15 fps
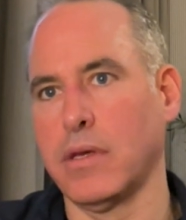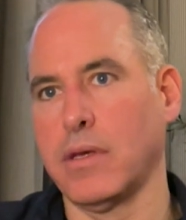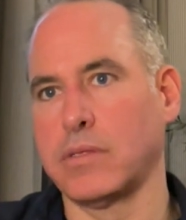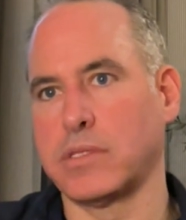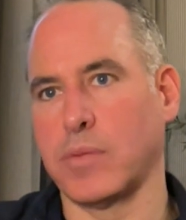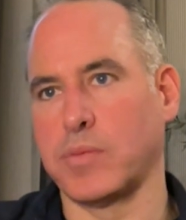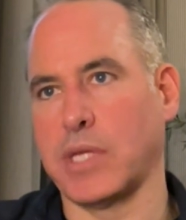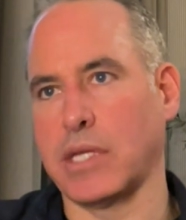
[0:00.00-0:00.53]

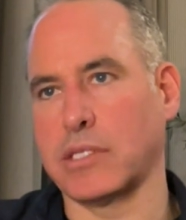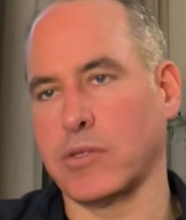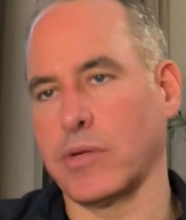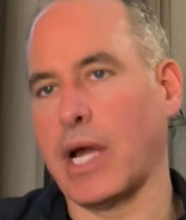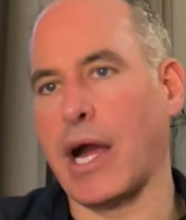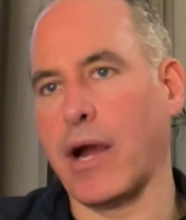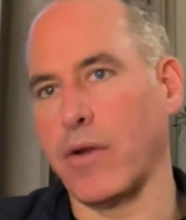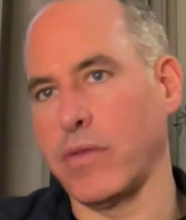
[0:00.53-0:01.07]
substantially
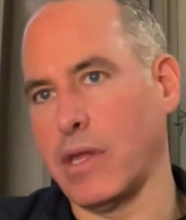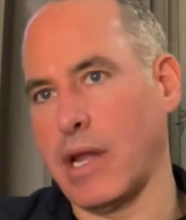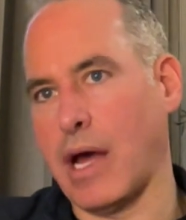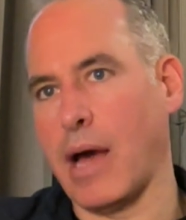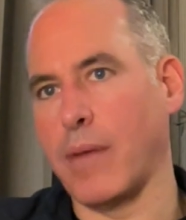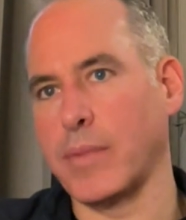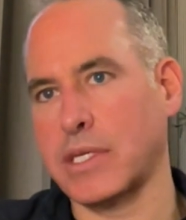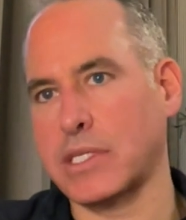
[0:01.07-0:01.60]
higher than
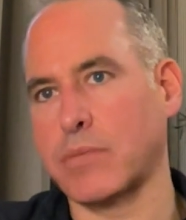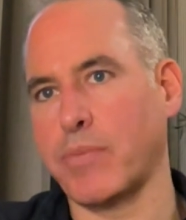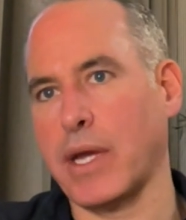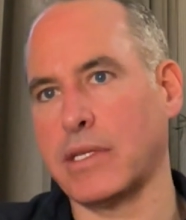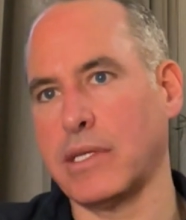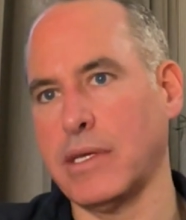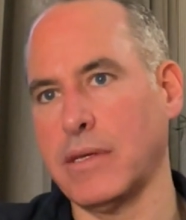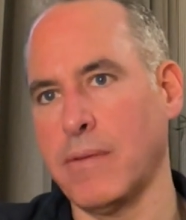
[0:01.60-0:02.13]
I'm
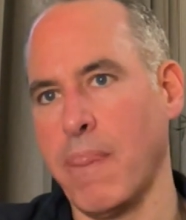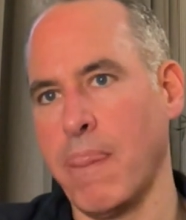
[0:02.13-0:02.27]
expecting.